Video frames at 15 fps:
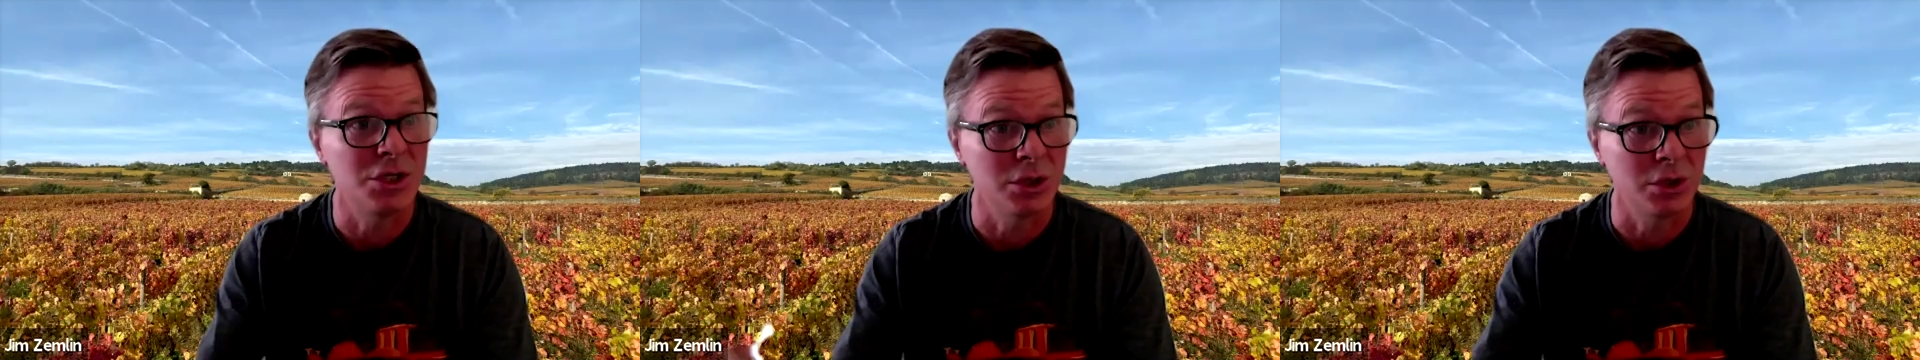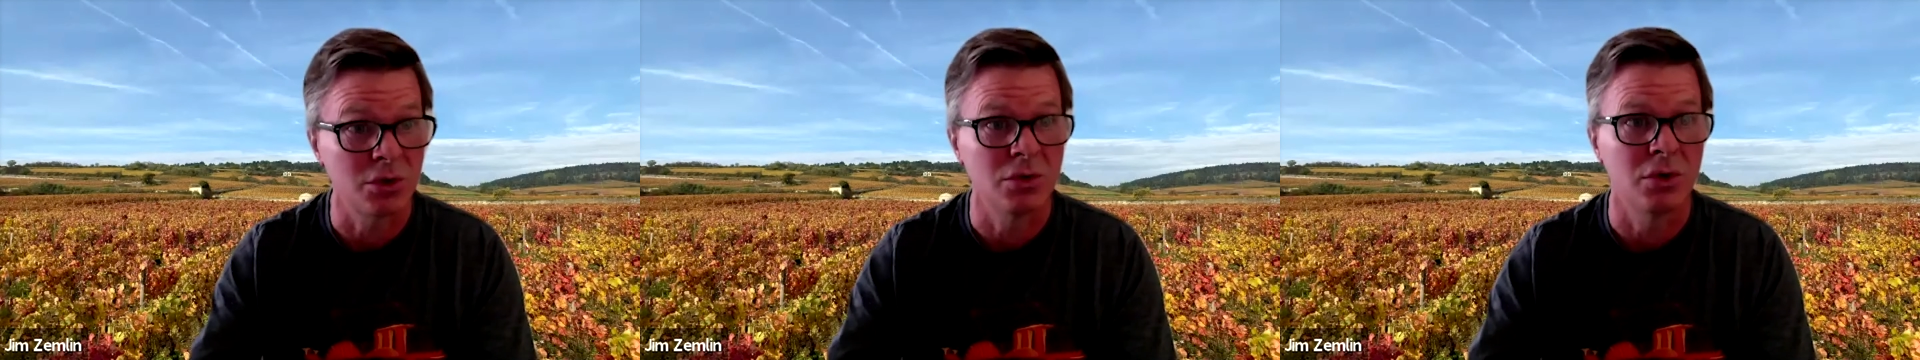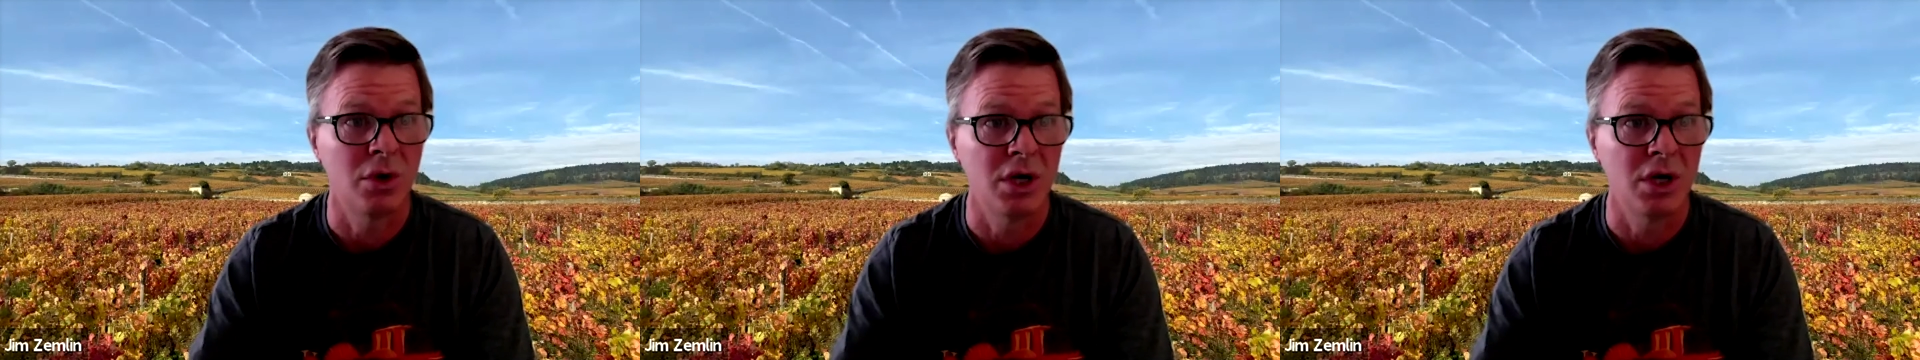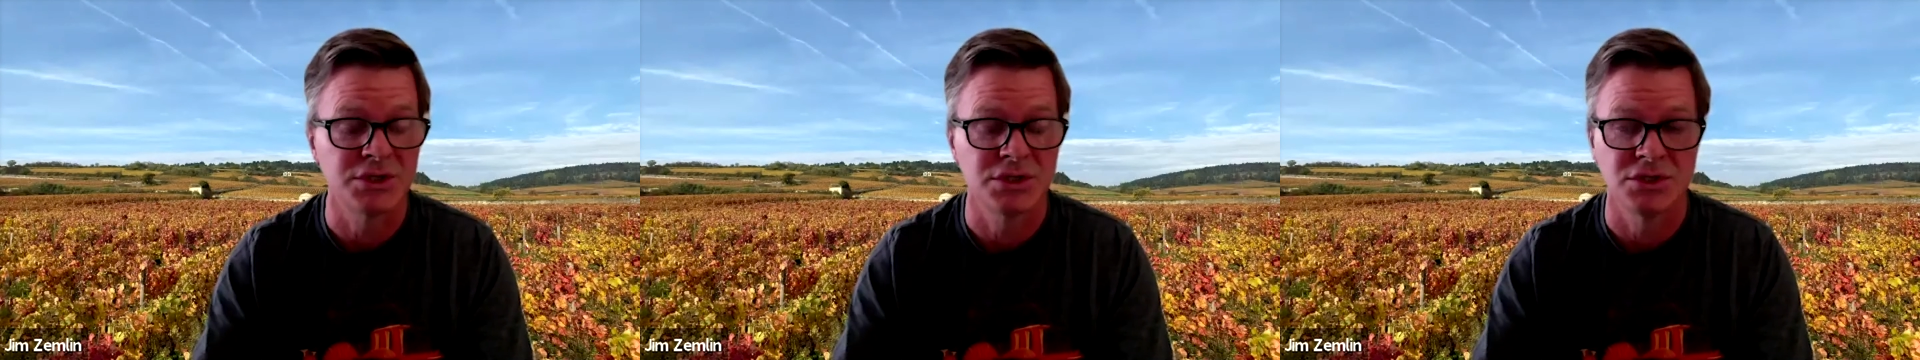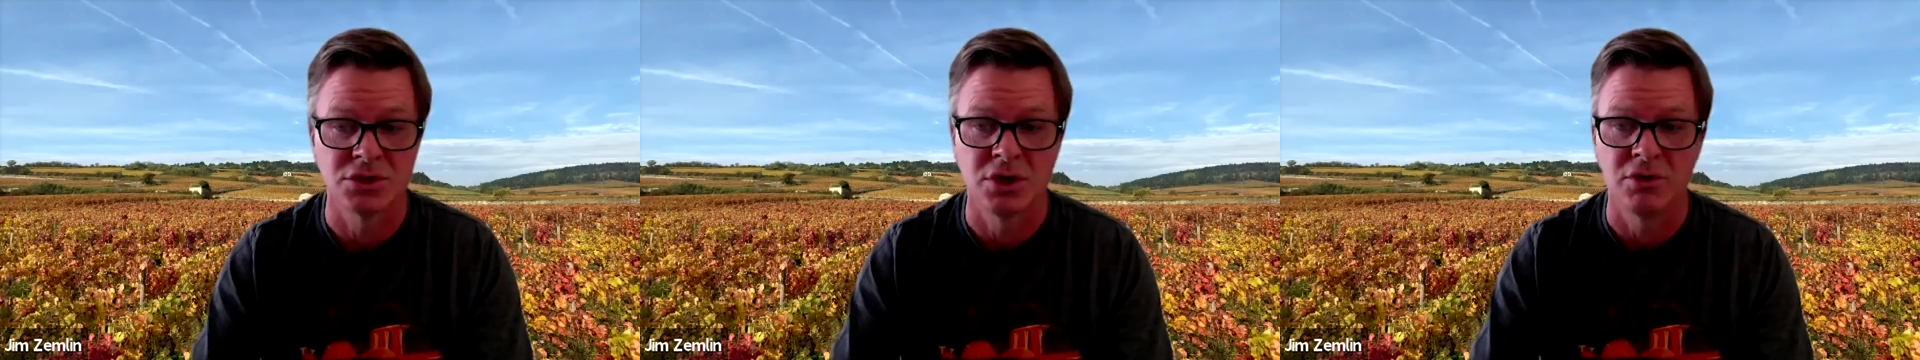across the
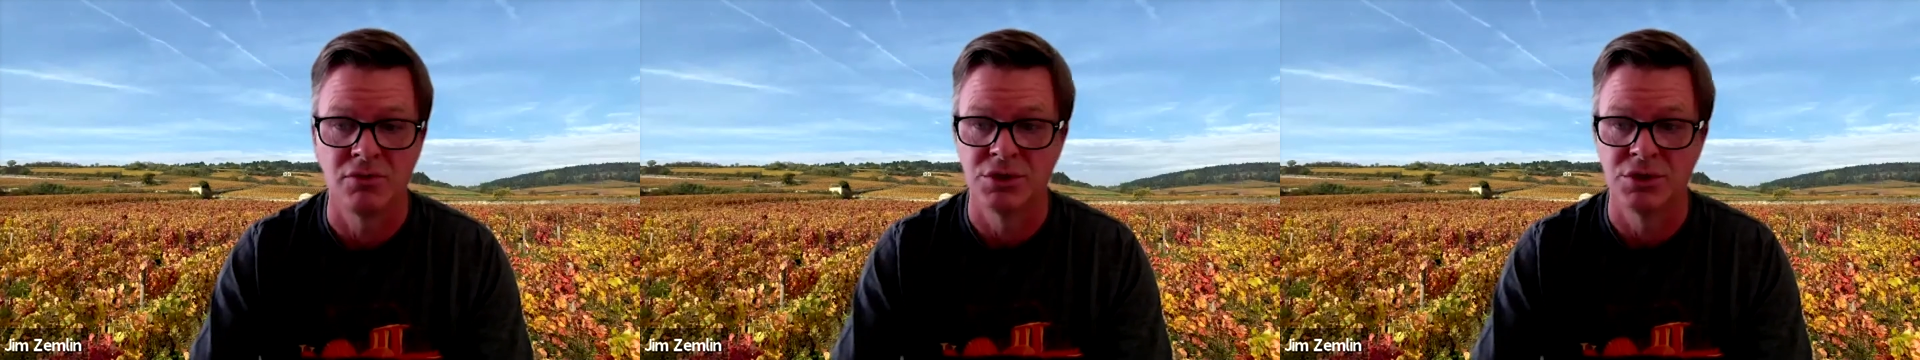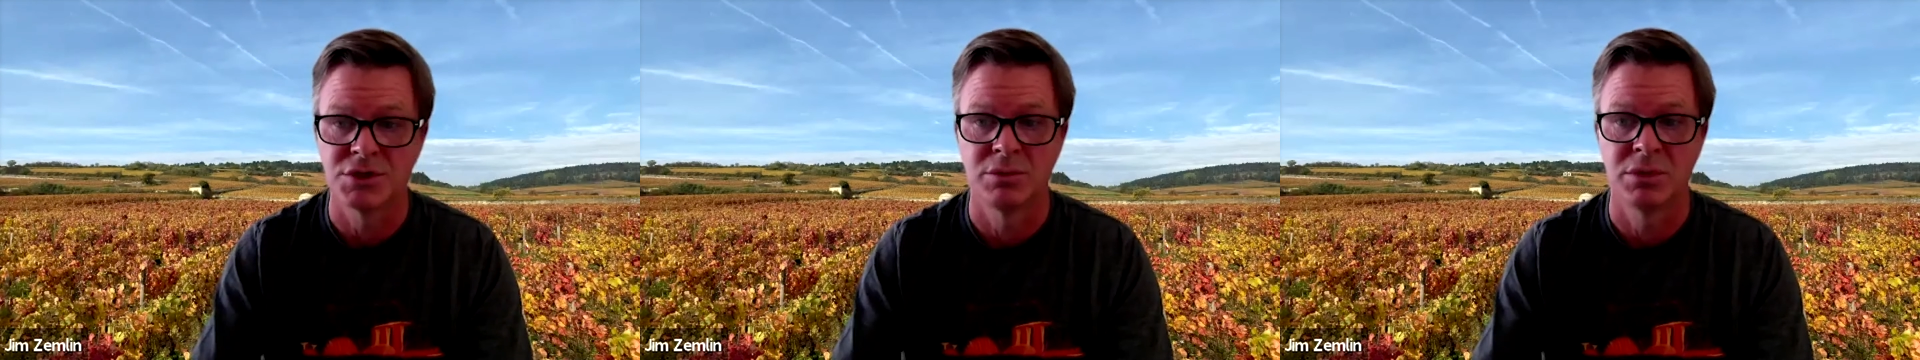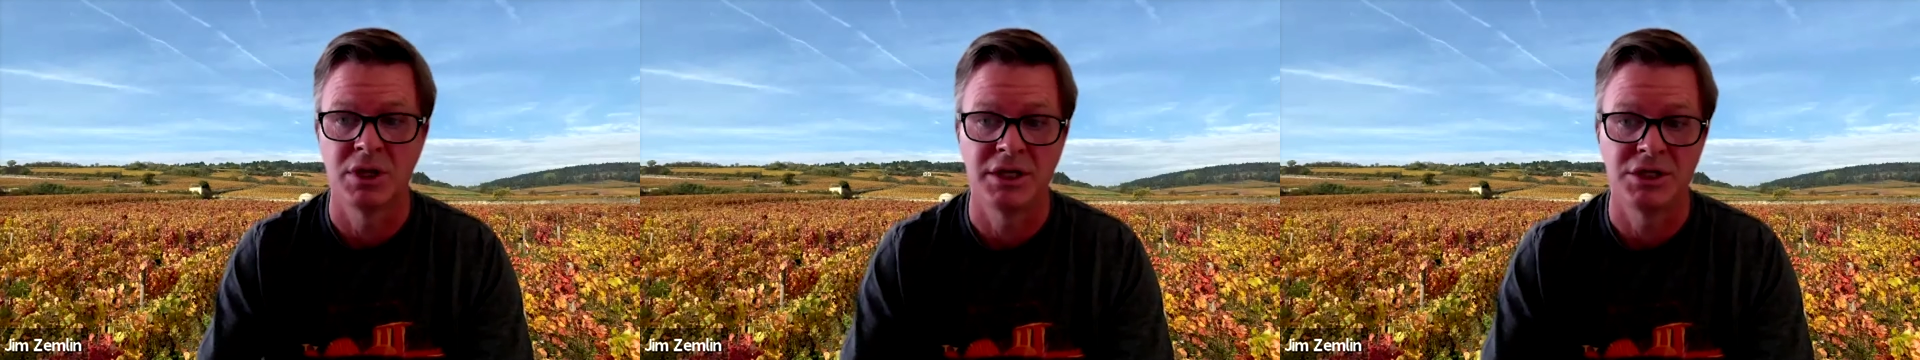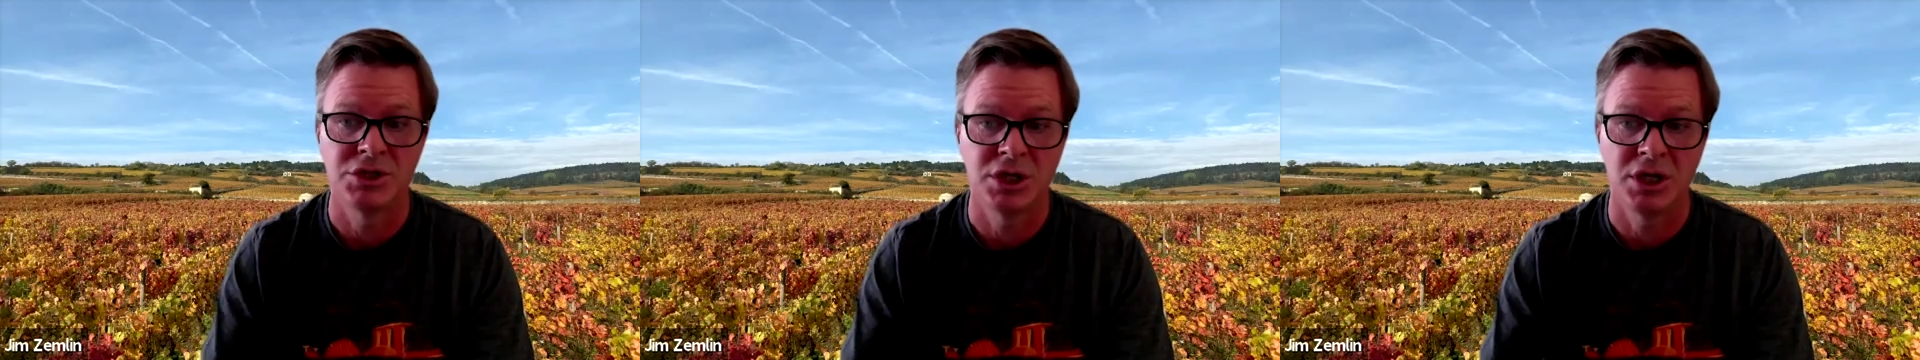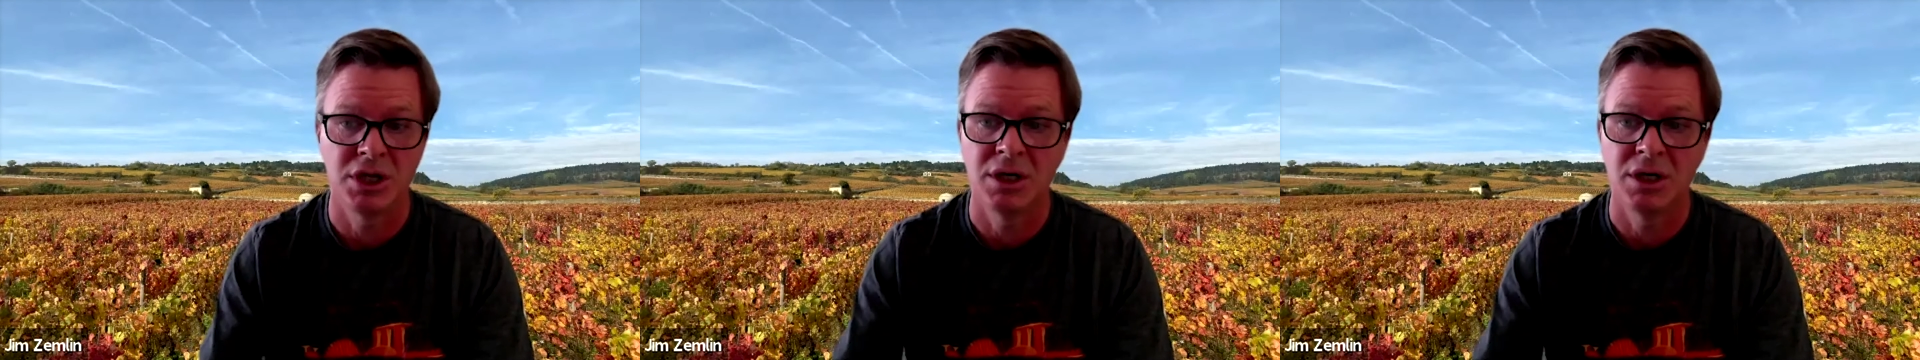software supply
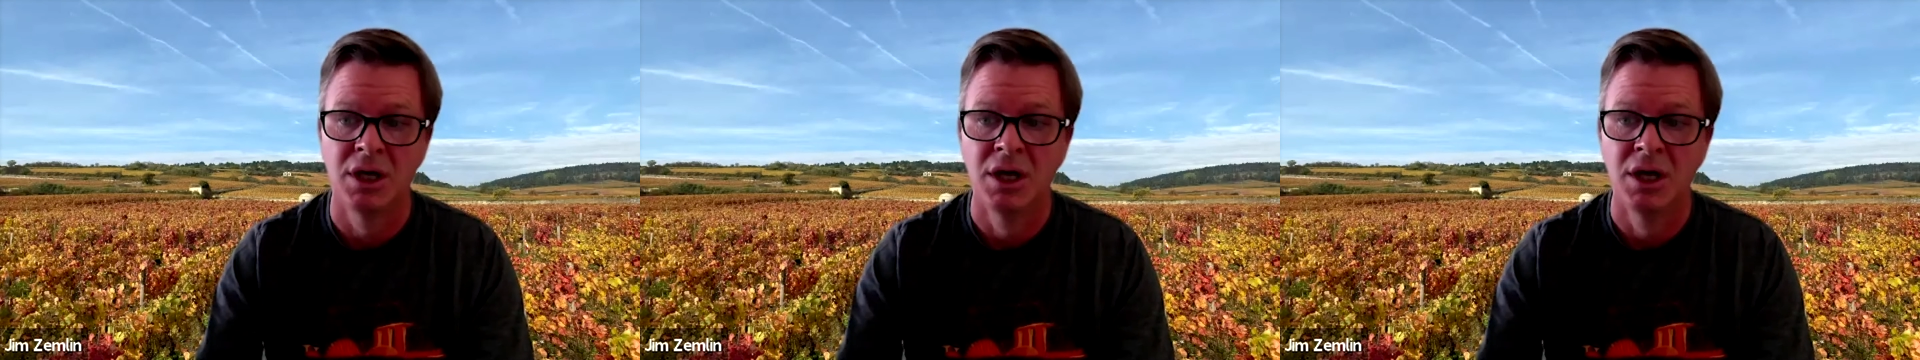chain.